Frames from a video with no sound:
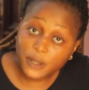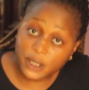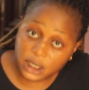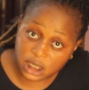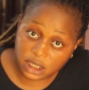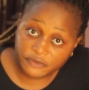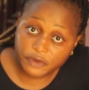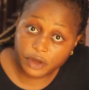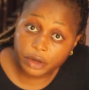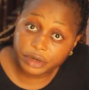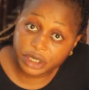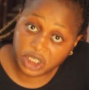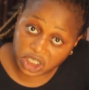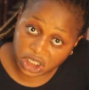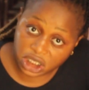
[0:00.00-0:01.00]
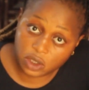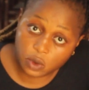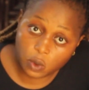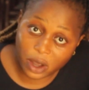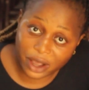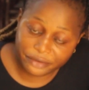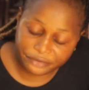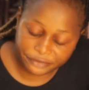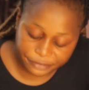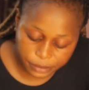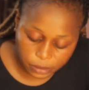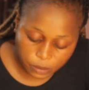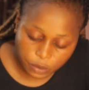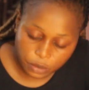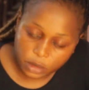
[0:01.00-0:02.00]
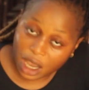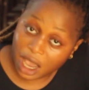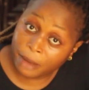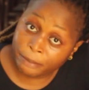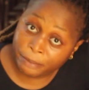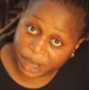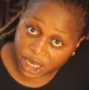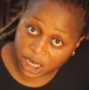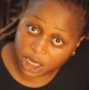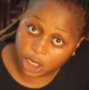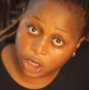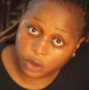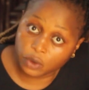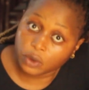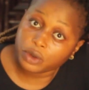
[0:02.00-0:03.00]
please, if you're a cheating wife, I'm begging you,